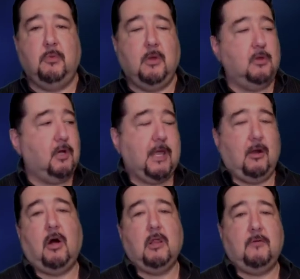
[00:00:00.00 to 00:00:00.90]
look at
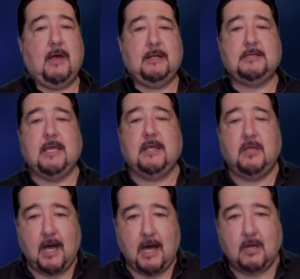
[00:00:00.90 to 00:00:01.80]
all of that and say,
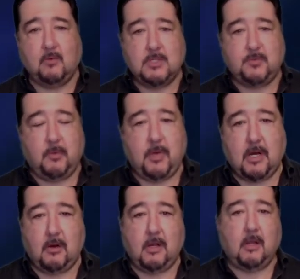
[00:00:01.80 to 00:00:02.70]
God was
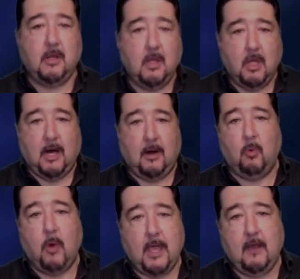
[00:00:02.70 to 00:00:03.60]
preparing a
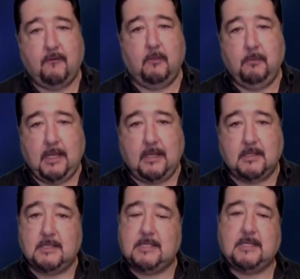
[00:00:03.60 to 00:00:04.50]
way for me
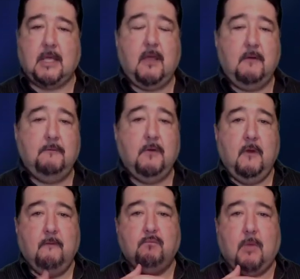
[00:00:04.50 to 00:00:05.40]
to save
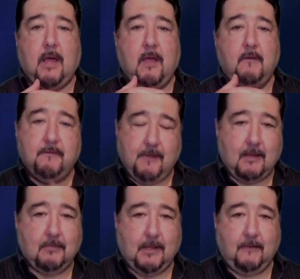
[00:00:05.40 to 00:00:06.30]
my
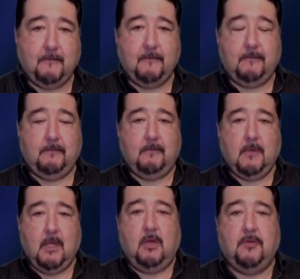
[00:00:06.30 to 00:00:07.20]
family.
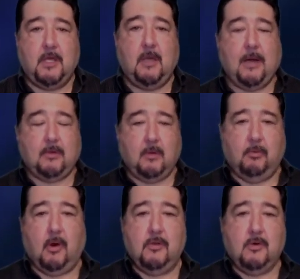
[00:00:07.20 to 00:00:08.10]
You think about the
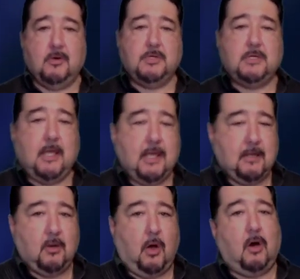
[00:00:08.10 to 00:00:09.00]
brothers
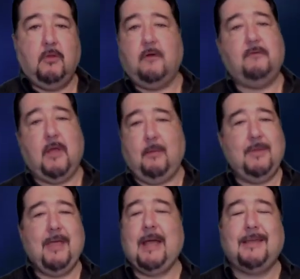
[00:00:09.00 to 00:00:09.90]
in all their family.
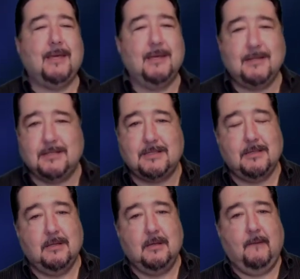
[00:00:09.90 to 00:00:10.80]
They had kids.
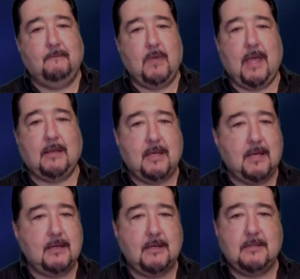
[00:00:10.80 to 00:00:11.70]
They had
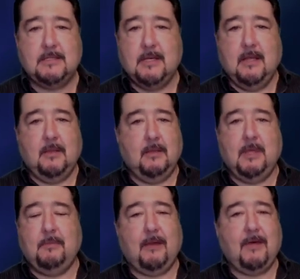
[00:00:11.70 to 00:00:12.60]
kids.
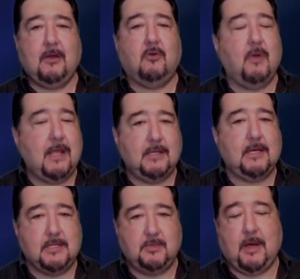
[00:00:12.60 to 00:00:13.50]
They might have had
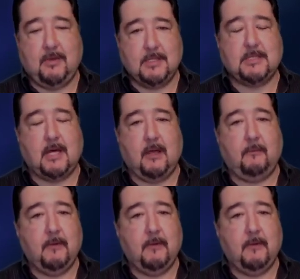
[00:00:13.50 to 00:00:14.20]
grandkids by this time.